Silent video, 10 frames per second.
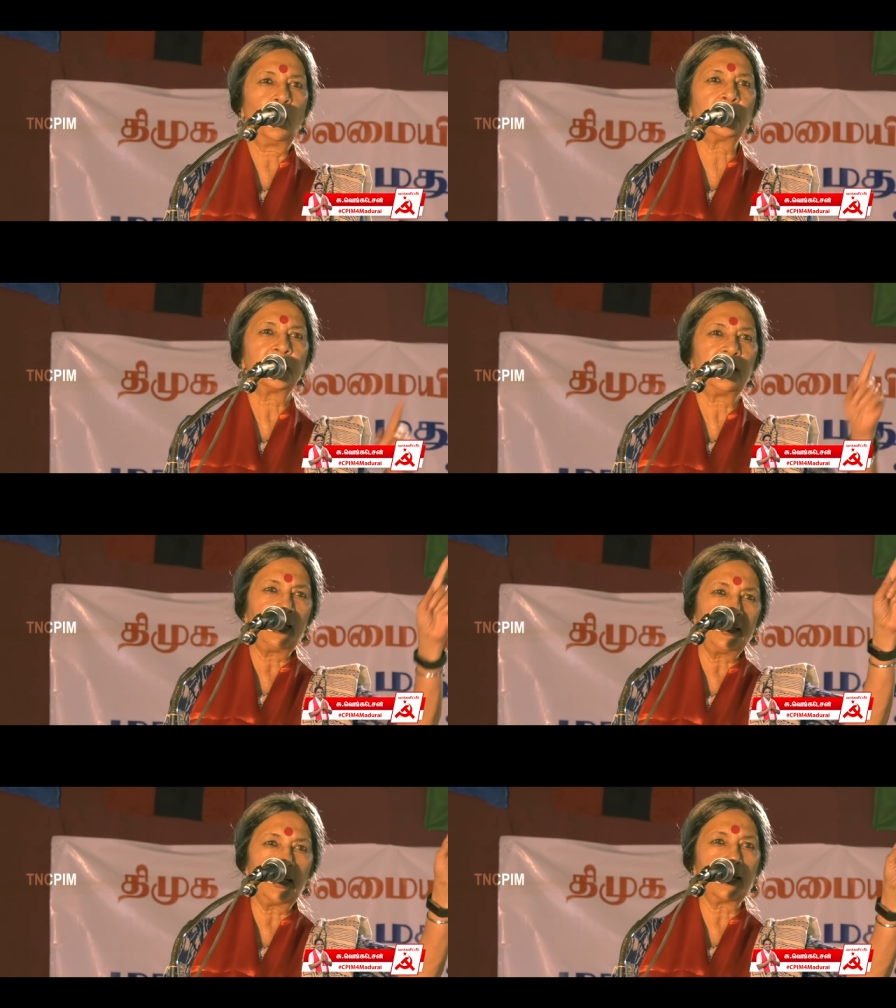What
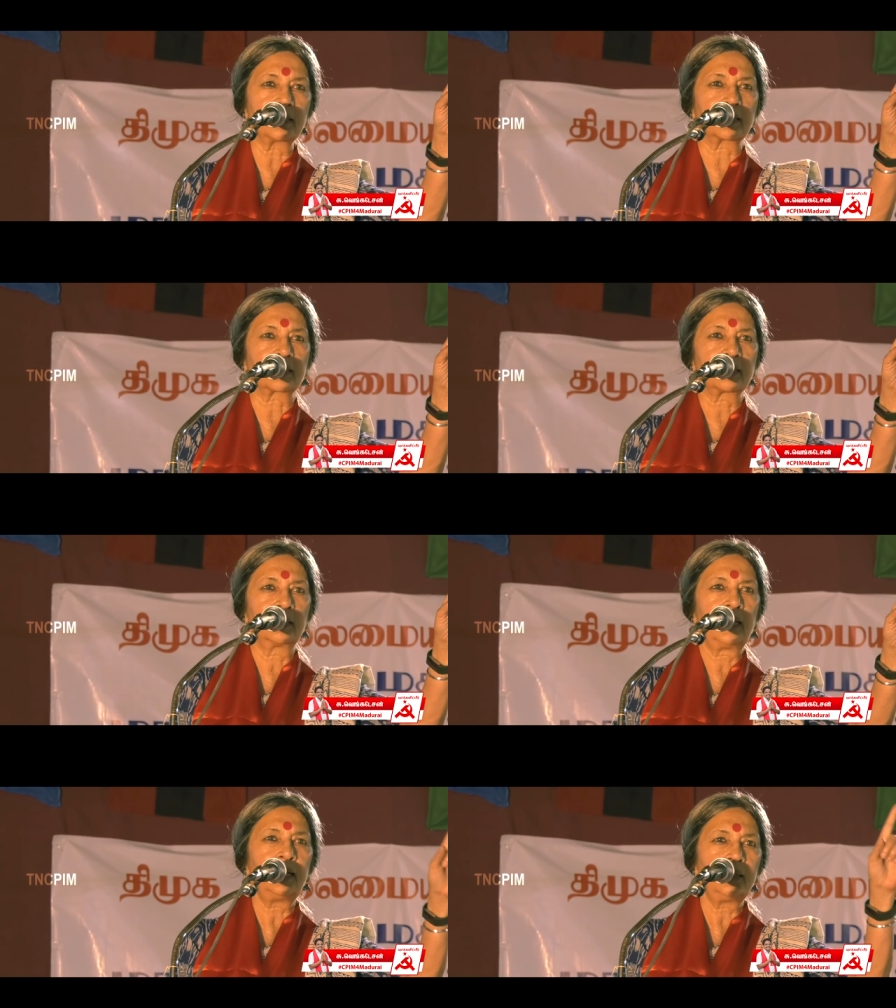he does
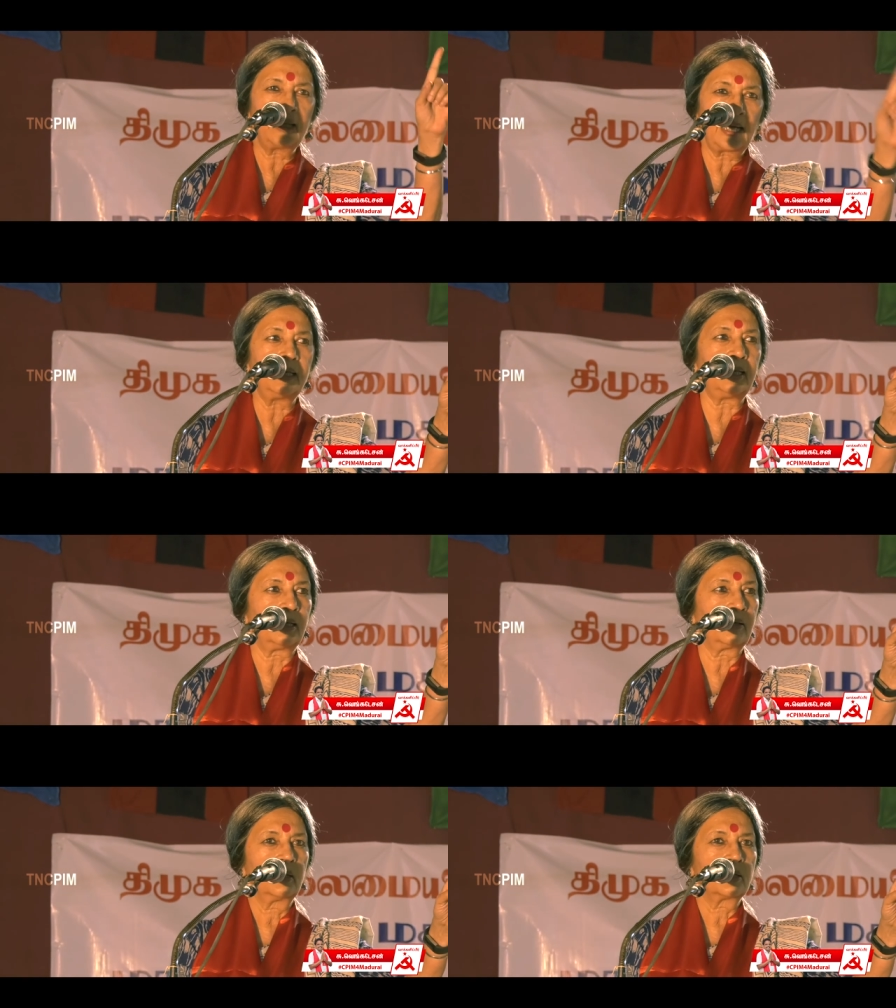in
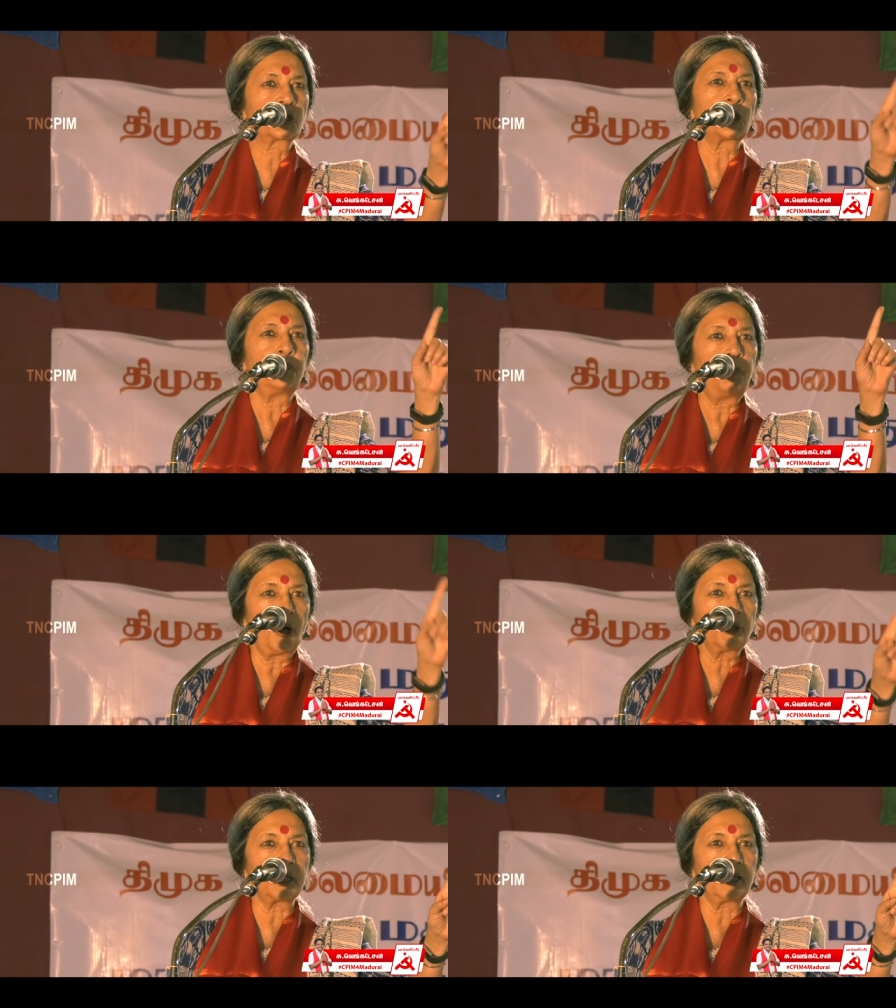Delhi,
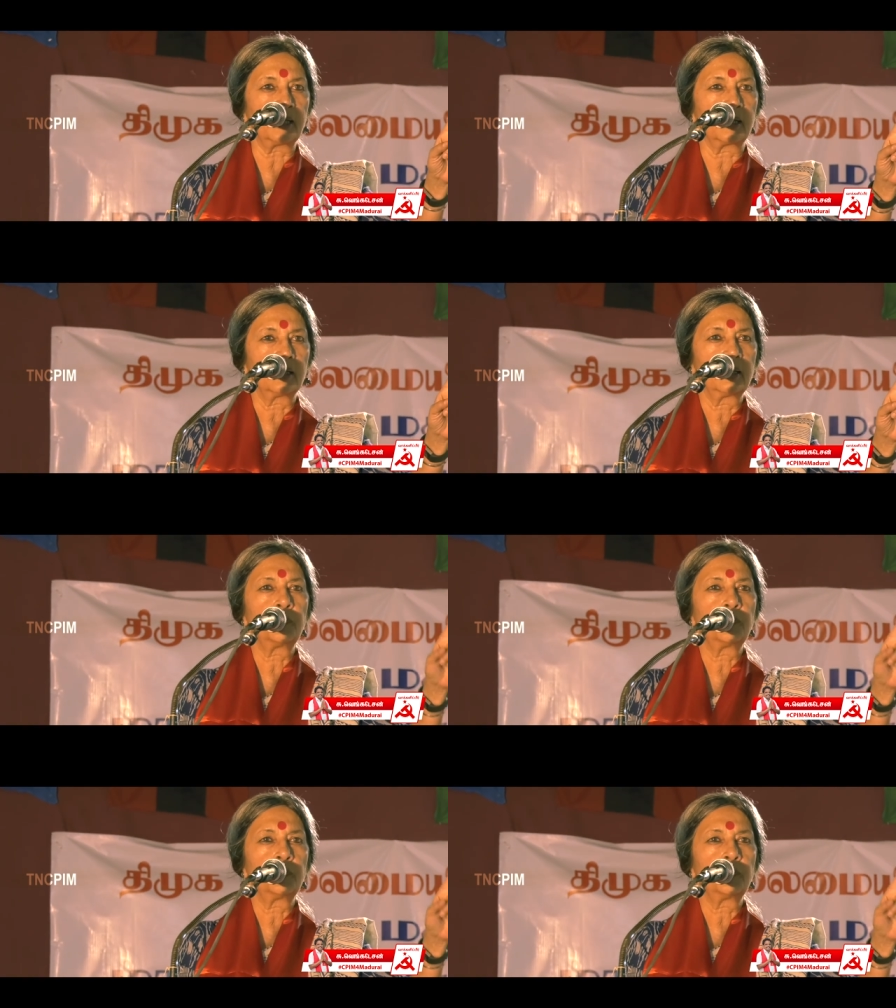supporting,